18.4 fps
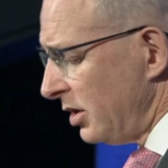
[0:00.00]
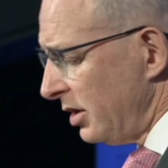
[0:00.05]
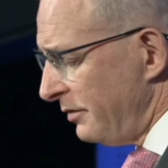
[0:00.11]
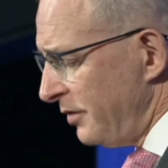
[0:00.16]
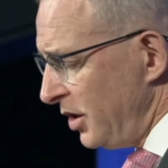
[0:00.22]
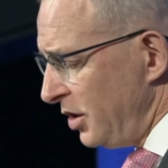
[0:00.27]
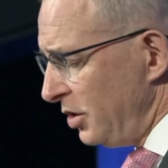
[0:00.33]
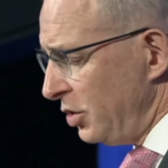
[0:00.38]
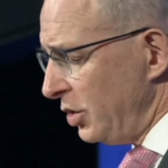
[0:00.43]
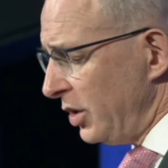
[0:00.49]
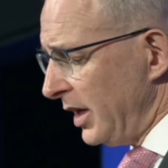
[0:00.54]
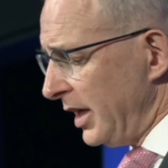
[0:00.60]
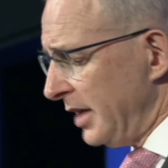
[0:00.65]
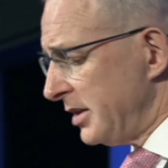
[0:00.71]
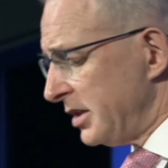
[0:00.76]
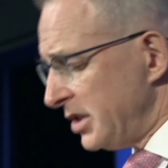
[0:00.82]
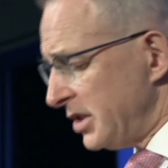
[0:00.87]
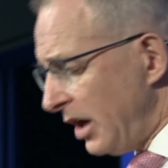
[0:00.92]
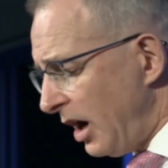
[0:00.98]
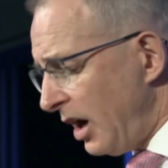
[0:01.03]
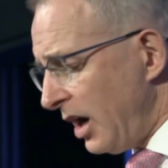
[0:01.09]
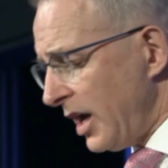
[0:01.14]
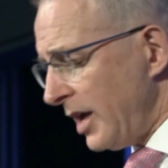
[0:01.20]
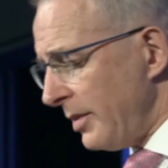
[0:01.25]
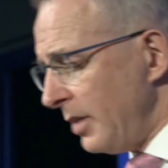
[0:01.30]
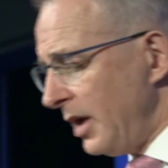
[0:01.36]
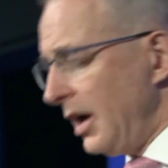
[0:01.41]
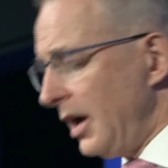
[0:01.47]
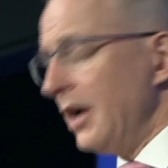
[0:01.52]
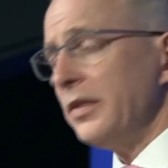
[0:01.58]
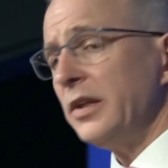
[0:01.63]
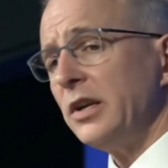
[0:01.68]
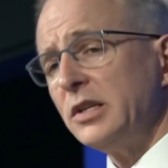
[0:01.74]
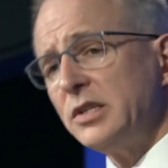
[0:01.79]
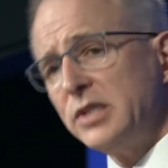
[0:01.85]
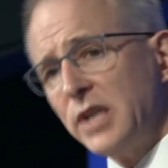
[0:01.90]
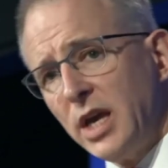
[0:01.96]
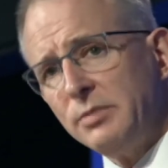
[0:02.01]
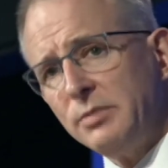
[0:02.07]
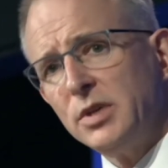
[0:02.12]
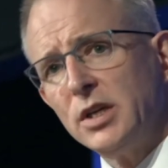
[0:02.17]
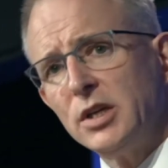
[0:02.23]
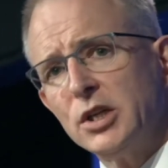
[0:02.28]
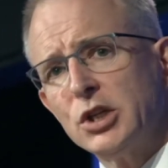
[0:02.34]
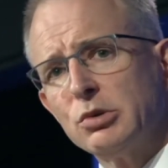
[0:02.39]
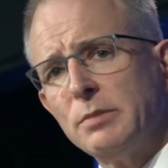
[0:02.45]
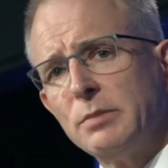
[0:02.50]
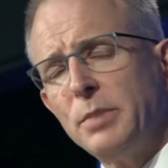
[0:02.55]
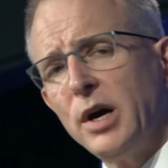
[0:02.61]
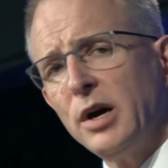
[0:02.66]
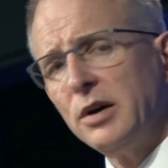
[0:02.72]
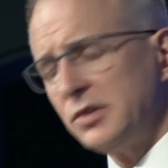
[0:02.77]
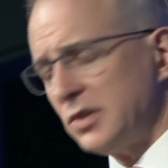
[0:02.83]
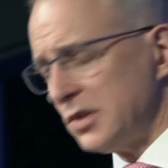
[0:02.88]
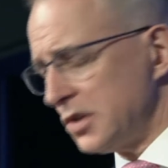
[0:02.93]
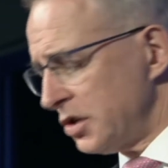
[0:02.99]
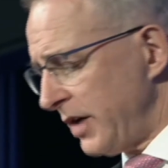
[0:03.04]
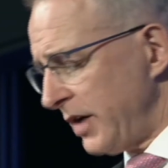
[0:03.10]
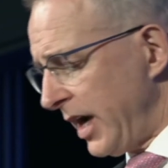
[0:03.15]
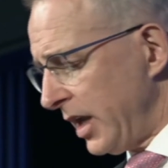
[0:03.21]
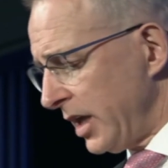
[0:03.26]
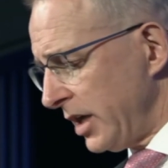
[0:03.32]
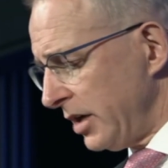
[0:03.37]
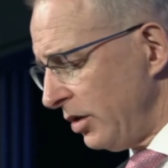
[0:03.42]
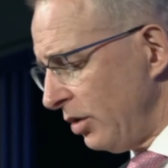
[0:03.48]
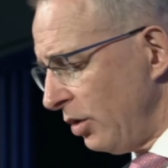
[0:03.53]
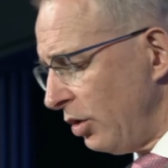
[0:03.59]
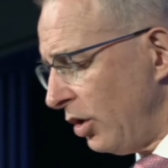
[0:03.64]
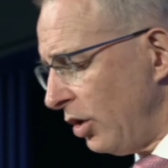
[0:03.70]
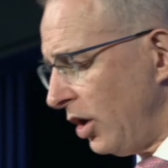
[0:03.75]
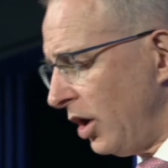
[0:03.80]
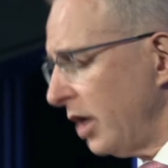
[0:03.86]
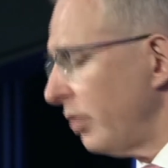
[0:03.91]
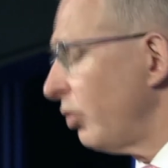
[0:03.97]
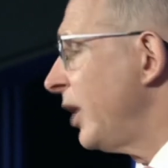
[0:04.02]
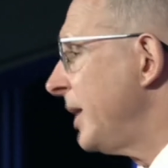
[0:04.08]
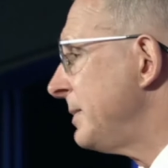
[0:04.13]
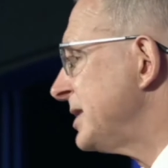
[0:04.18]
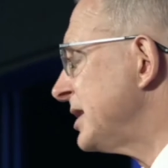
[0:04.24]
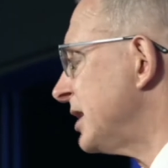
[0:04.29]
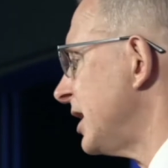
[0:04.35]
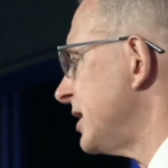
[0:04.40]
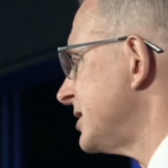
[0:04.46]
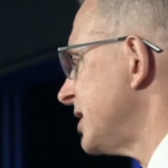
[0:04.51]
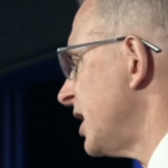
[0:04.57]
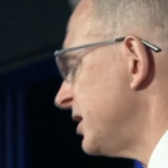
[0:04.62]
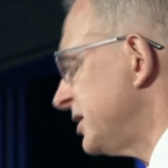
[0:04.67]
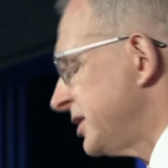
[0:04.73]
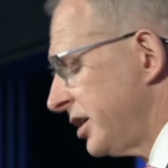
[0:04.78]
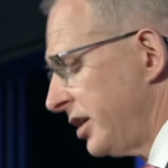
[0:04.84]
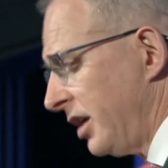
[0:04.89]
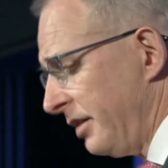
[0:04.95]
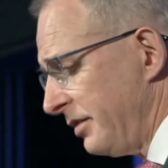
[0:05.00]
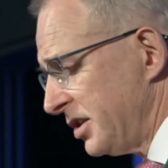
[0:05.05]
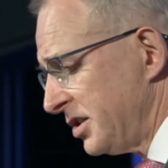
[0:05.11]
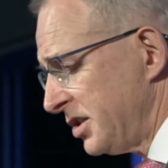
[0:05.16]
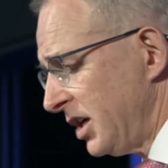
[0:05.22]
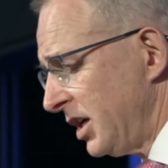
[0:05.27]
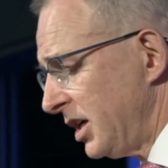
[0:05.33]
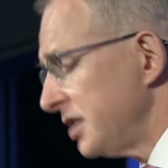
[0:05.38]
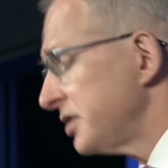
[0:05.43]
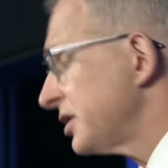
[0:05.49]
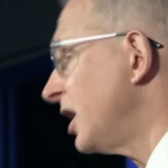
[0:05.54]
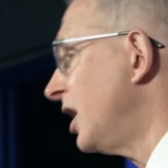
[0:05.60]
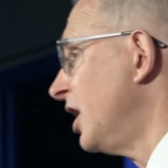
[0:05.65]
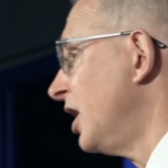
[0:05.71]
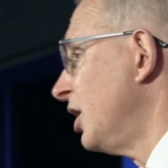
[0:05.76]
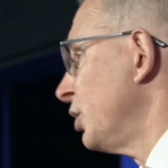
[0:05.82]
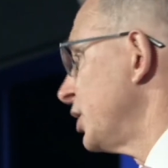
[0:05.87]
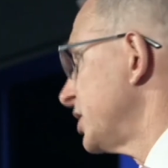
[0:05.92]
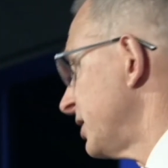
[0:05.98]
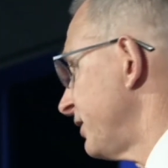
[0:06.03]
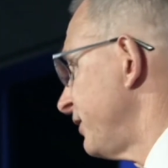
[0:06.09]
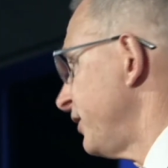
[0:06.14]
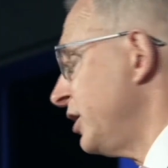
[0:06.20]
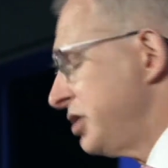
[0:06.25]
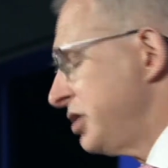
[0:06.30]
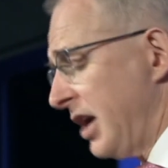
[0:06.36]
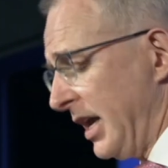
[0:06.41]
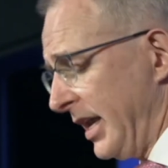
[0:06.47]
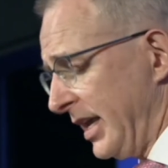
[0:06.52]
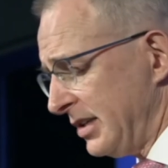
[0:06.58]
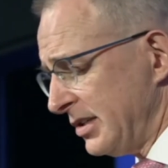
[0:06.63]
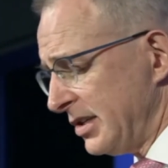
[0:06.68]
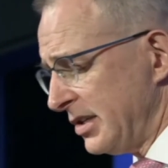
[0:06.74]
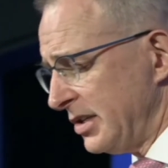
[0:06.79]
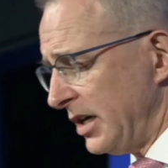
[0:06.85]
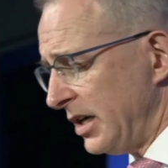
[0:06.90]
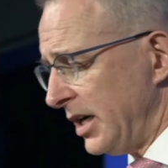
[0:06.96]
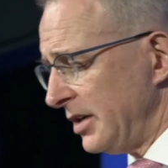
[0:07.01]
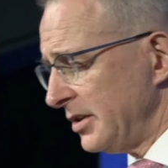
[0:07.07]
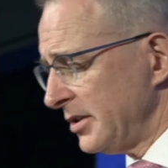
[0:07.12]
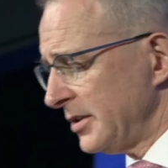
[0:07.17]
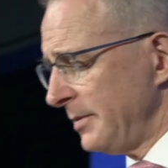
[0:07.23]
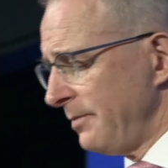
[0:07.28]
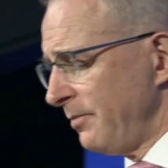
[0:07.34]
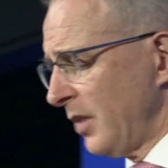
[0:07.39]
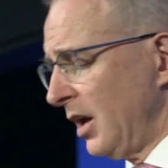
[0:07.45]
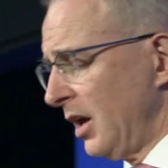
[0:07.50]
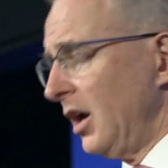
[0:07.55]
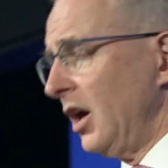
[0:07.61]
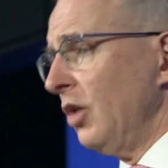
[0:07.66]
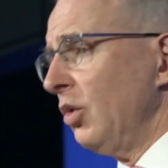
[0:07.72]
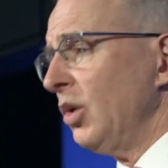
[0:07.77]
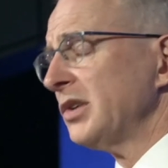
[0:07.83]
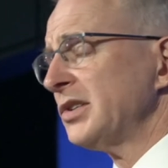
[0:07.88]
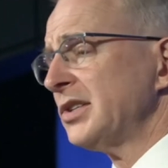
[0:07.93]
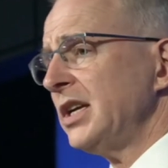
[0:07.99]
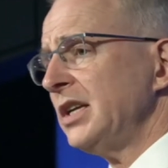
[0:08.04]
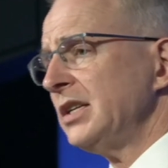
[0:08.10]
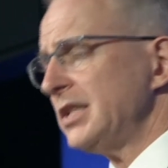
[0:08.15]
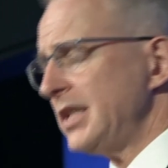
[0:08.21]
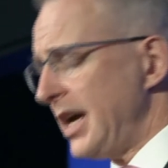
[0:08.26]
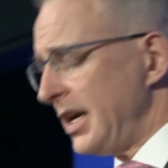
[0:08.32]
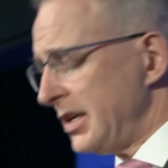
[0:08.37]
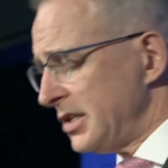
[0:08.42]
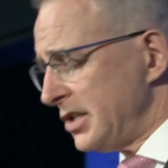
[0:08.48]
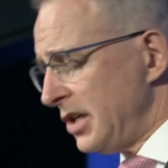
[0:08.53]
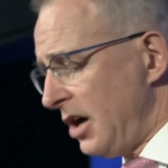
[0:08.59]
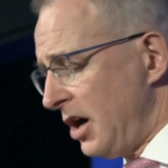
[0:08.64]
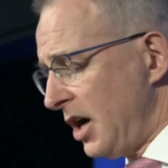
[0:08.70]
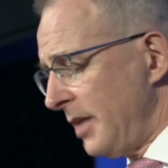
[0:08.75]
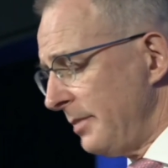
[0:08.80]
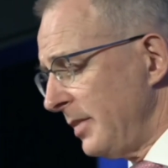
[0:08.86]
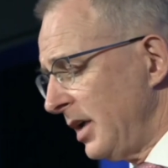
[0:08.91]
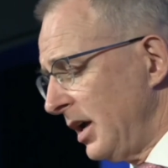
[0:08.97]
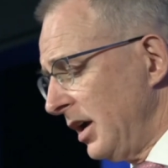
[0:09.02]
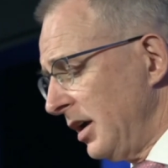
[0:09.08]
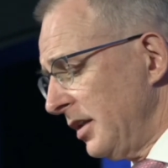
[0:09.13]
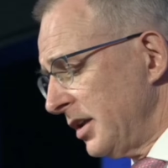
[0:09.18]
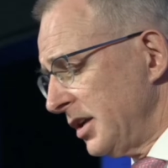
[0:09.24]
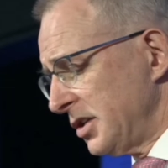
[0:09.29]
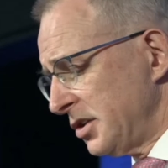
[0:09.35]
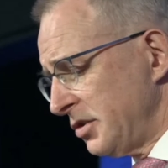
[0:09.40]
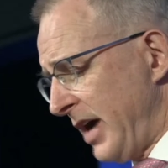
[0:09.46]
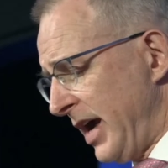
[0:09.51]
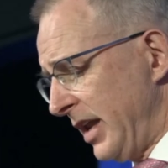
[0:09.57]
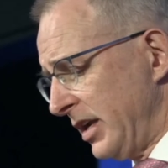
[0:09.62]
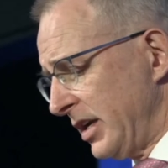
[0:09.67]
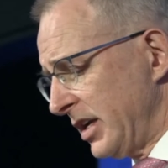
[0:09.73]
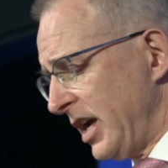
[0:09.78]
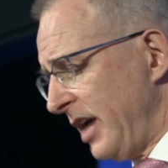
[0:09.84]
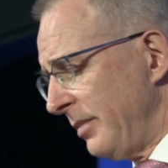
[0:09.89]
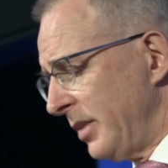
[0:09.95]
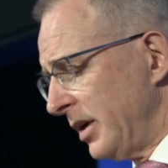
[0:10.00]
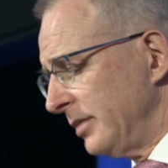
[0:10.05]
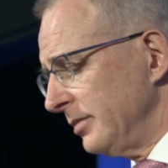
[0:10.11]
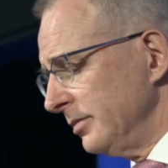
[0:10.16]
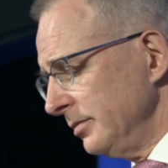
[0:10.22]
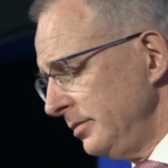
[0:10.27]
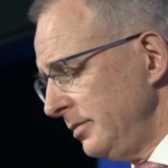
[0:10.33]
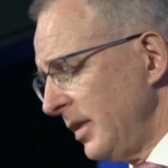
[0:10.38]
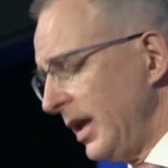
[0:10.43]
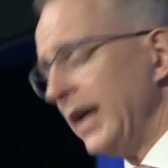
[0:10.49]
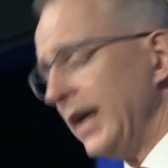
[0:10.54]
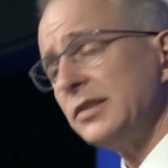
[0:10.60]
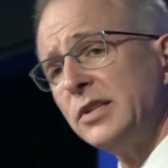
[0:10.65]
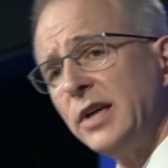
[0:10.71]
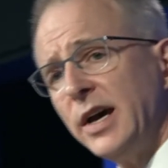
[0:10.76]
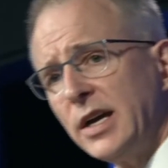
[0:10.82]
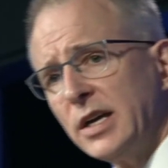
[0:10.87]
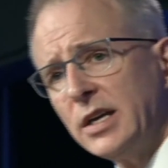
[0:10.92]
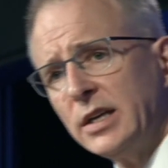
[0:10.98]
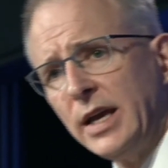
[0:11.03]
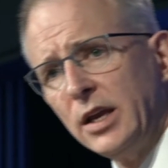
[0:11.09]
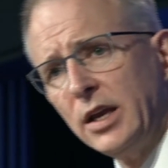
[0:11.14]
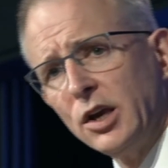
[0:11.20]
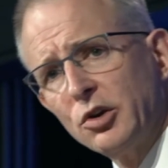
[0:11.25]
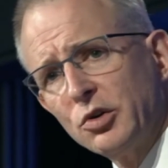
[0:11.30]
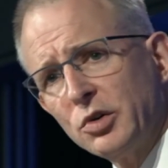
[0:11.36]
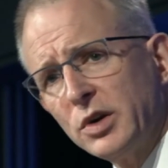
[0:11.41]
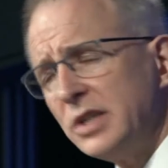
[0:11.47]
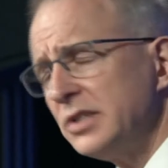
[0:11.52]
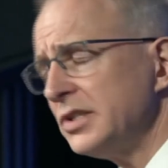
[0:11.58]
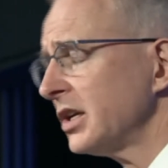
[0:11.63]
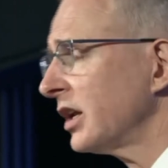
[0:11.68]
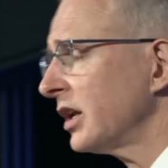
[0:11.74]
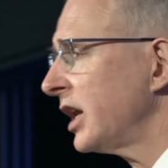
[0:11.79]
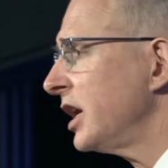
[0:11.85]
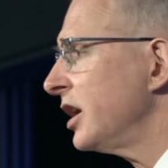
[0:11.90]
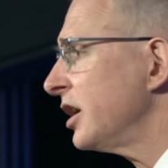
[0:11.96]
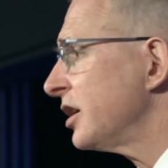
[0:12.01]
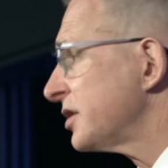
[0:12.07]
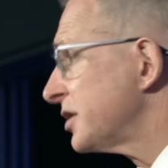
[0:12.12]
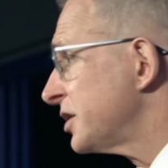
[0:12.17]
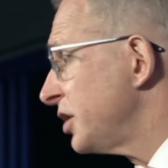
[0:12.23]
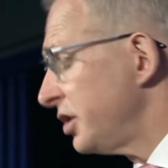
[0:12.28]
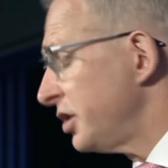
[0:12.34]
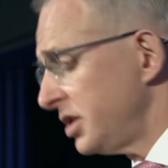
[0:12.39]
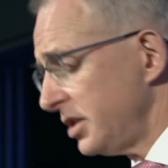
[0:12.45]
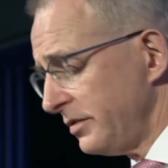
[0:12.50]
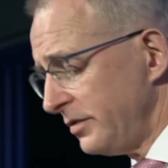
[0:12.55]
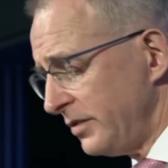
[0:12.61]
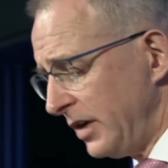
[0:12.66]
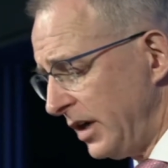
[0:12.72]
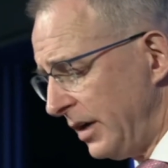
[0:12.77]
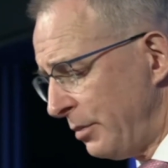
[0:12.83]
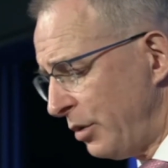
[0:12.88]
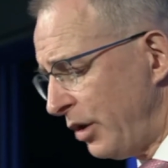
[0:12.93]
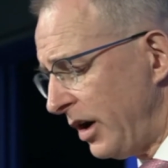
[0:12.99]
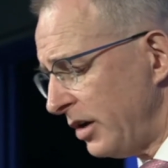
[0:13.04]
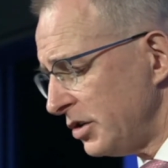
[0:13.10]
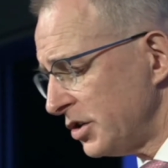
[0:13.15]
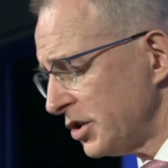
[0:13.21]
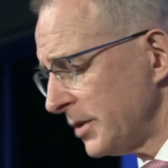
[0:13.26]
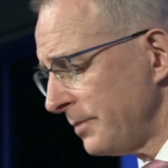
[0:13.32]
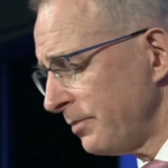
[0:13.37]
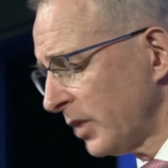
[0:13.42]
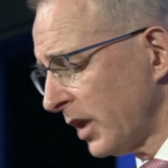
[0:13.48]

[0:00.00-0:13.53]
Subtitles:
a view at the time that attempting to impose Australian law on websites hosted overseas was a futile exercise. Well, since that time, the Australian government has taken an increasingly assertive approach.